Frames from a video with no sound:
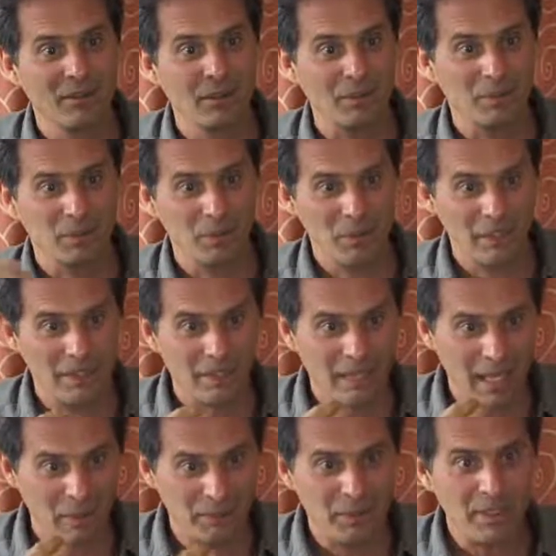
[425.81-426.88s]
We have to be
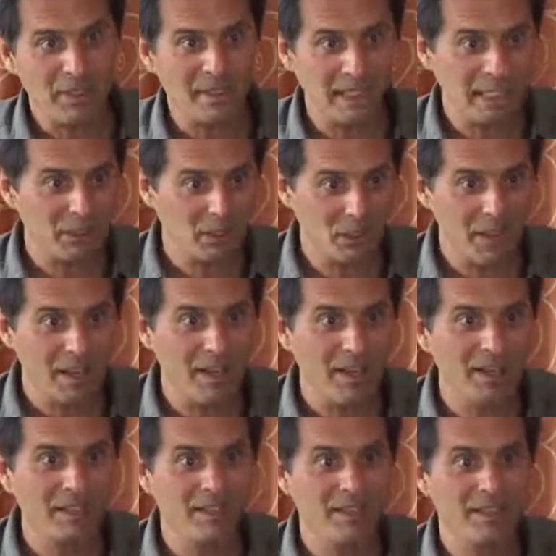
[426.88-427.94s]
at peace as we
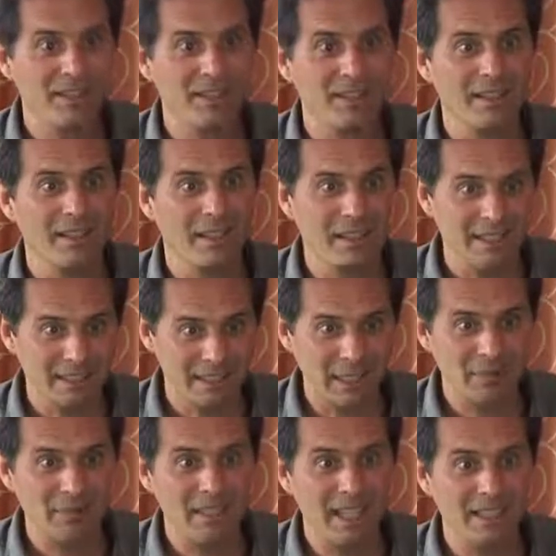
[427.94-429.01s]
are and
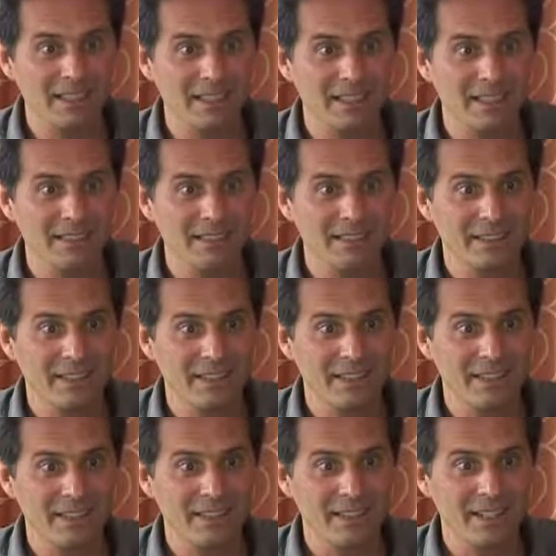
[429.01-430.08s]
accept it as it is,
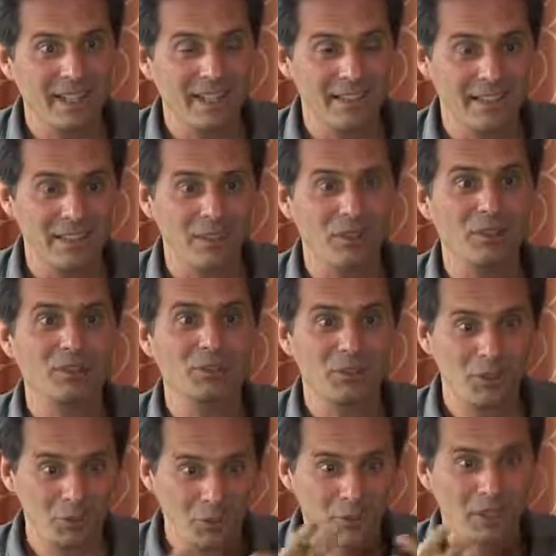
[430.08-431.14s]
and then look
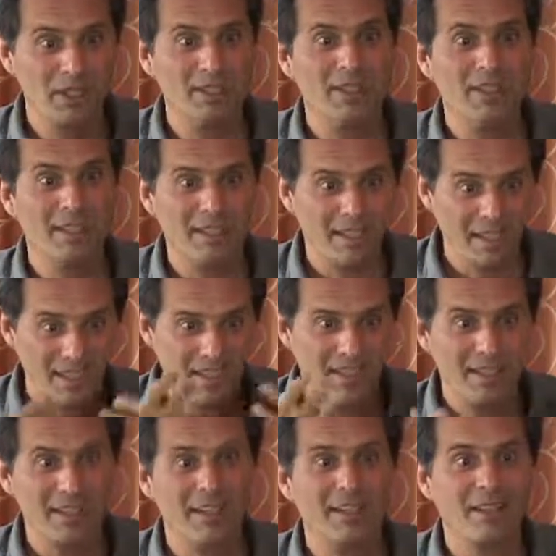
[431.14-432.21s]
to
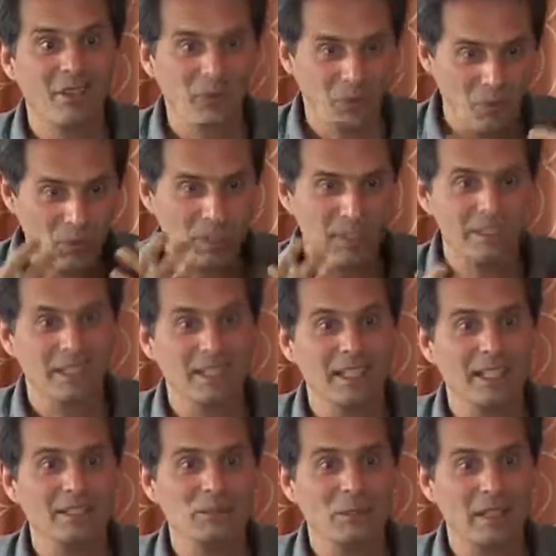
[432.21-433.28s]
what is the
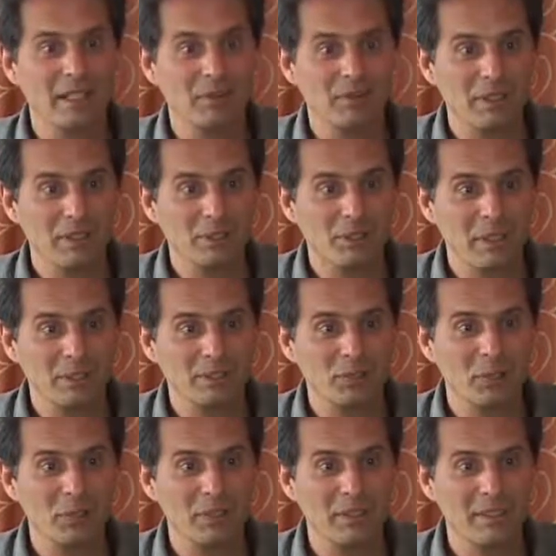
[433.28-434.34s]
next way that we can
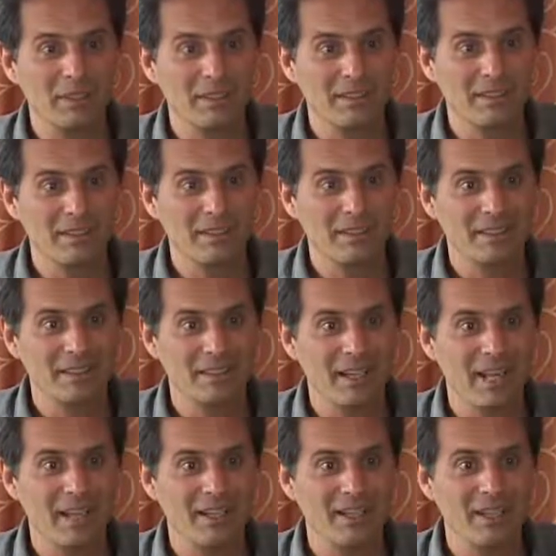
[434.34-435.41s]
transform it to
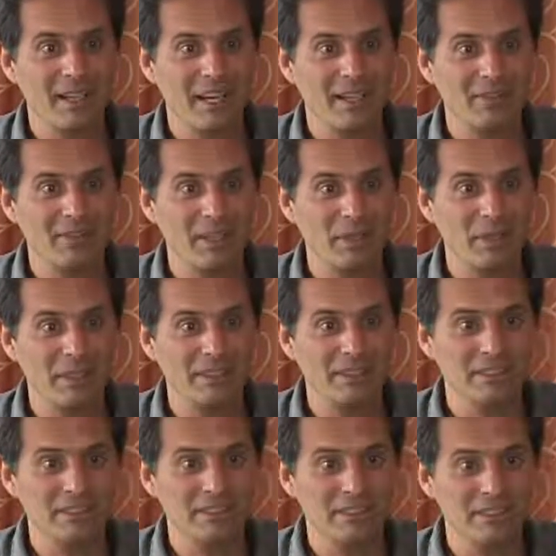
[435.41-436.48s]
higher and higher
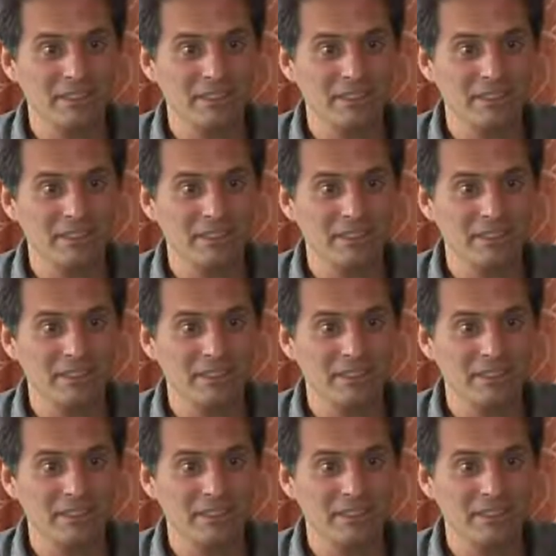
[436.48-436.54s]
vibrations.